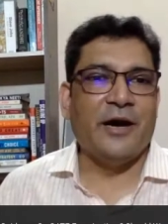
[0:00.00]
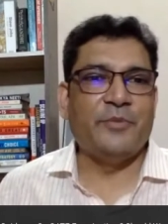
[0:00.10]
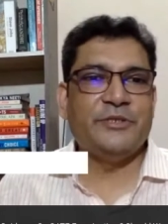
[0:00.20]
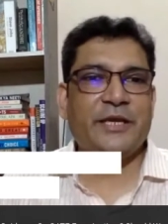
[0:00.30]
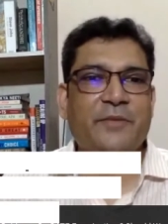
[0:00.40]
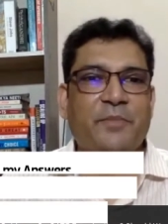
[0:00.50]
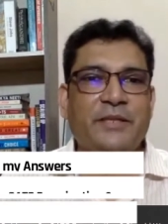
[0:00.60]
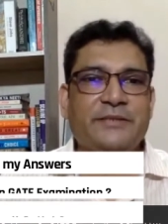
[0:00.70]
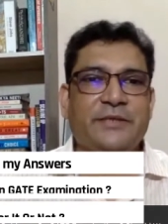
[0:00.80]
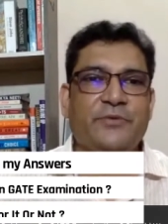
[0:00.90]
Abhishek,
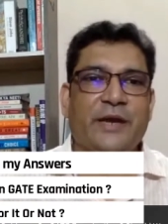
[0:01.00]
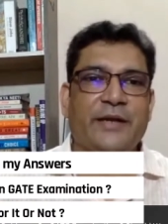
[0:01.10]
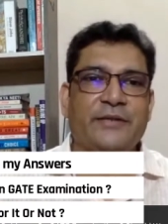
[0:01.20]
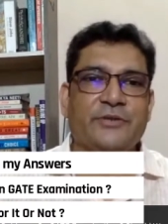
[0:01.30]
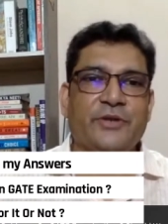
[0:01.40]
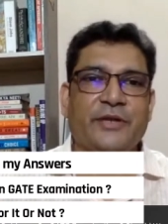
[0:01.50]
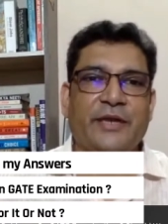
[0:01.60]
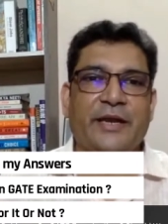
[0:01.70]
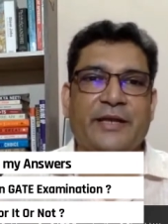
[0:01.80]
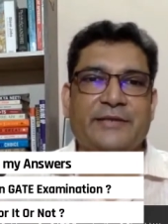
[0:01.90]
please give guidance on
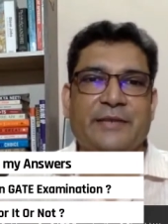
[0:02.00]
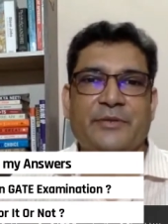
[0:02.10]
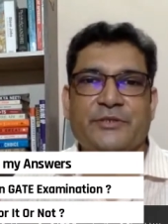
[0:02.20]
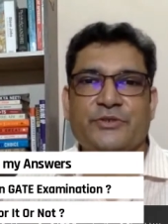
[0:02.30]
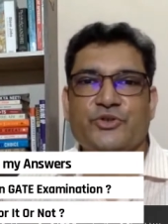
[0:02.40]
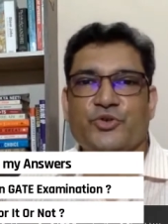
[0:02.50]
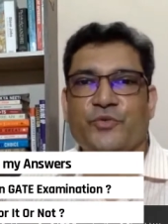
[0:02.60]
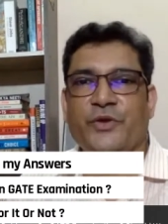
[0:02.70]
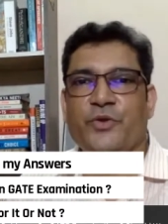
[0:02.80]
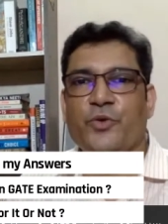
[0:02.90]
GATE examination. Should
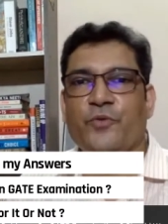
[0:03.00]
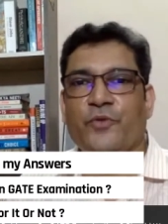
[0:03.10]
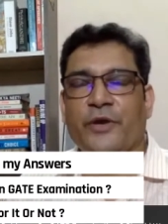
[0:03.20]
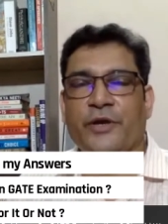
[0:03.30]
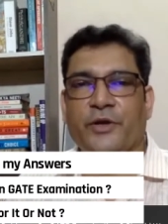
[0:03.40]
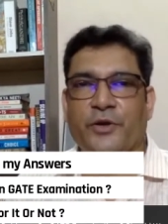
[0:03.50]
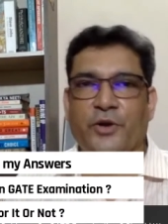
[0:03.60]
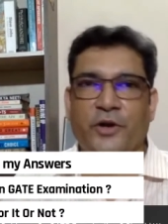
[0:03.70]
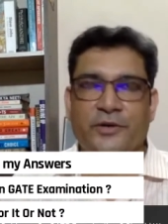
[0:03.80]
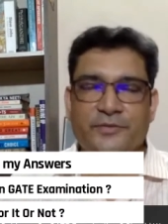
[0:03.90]
we go for it or
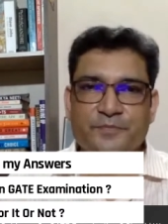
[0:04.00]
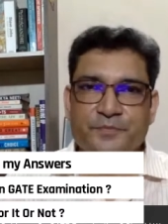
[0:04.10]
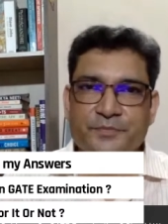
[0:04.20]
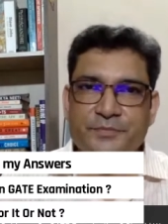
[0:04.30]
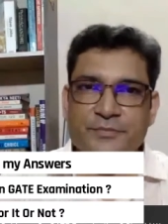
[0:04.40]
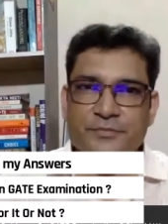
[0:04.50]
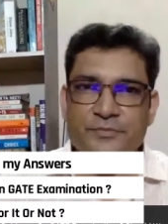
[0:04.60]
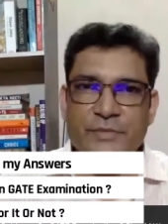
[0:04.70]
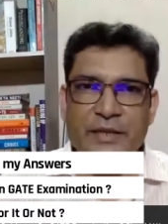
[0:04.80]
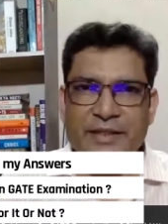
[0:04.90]
not?
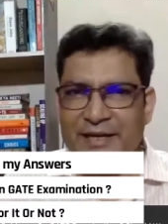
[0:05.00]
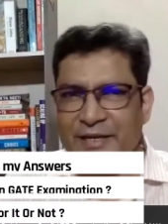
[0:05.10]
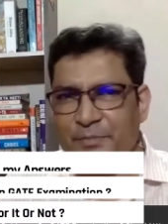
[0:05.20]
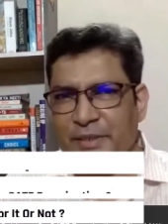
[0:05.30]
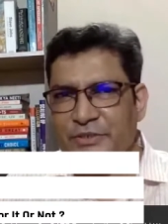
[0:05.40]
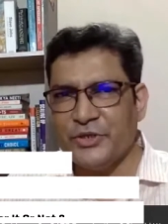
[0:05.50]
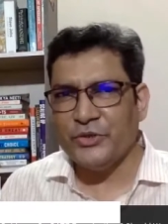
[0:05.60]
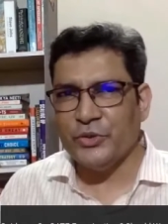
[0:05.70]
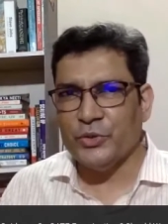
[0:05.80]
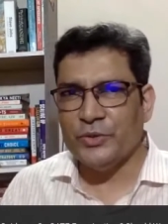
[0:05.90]
That depends
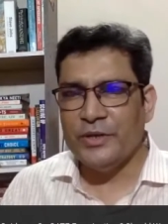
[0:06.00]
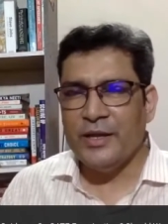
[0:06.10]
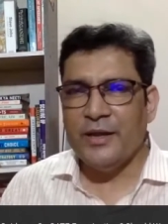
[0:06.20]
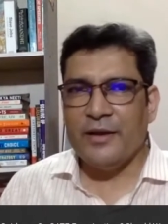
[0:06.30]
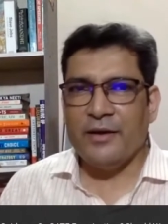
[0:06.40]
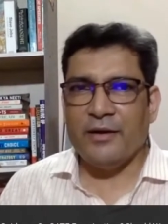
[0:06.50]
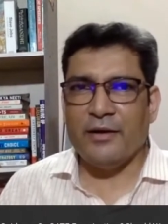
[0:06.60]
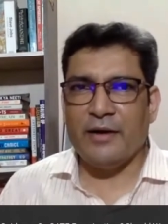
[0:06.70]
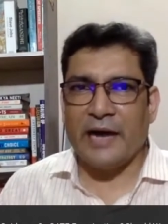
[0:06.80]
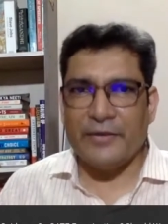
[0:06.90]
on you.
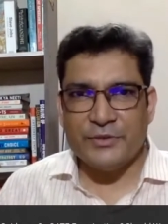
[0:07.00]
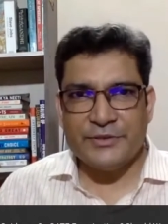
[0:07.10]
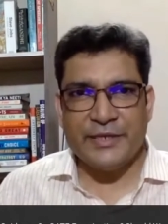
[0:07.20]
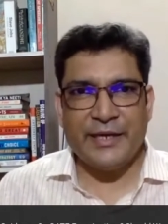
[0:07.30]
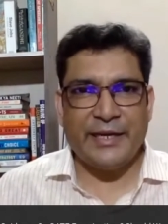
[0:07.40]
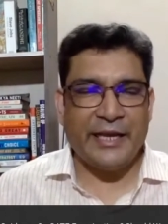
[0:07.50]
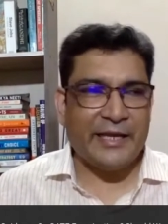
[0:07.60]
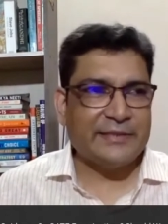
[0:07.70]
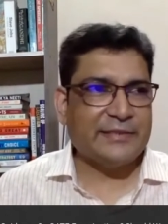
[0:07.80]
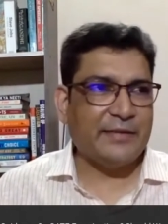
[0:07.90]
I would say
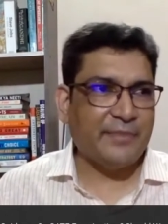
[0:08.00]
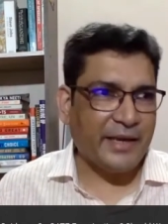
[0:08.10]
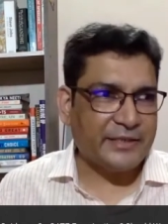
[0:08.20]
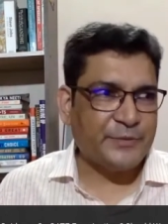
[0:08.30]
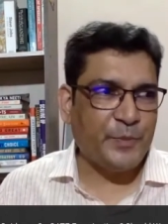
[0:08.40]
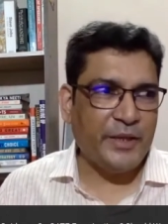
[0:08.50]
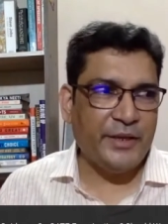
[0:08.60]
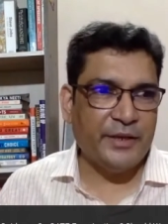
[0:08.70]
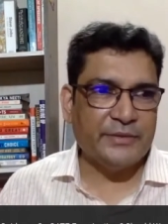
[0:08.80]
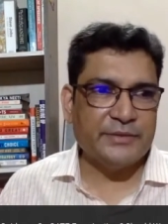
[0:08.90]
take some
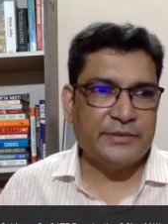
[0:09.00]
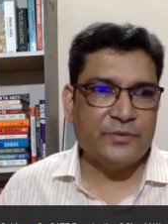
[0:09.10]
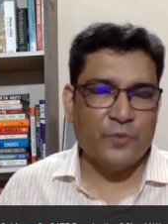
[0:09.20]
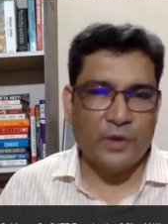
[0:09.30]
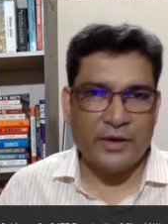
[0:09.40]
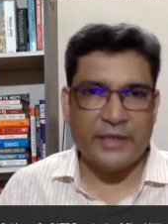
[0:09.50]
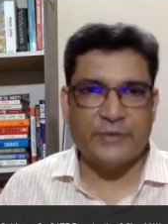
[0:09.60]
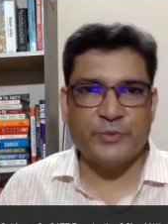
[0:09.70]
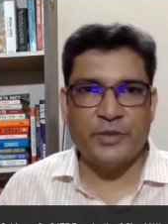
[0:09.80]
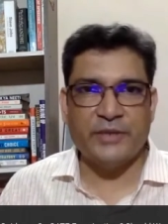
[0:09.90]
experience, work
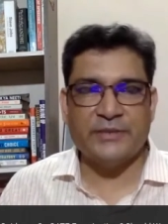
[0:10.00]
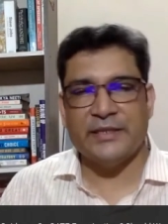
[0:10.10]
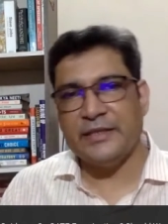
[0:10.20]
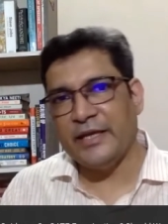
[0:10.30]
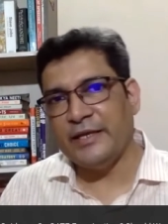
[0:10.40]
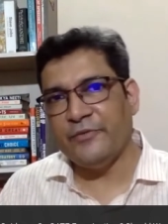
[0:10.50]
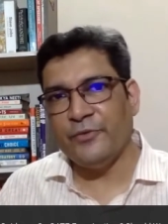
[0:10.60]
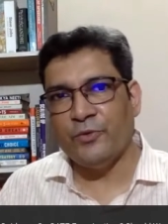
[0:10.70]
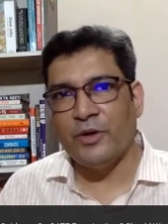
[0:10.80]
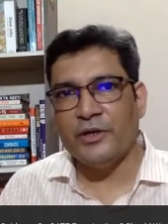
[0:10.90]
experience, and then if
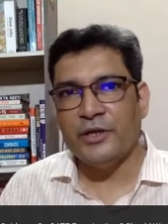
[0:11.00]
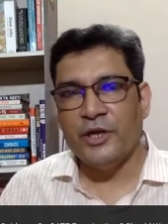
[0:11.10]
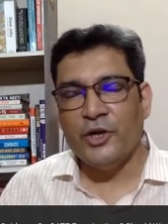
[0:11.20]
you want,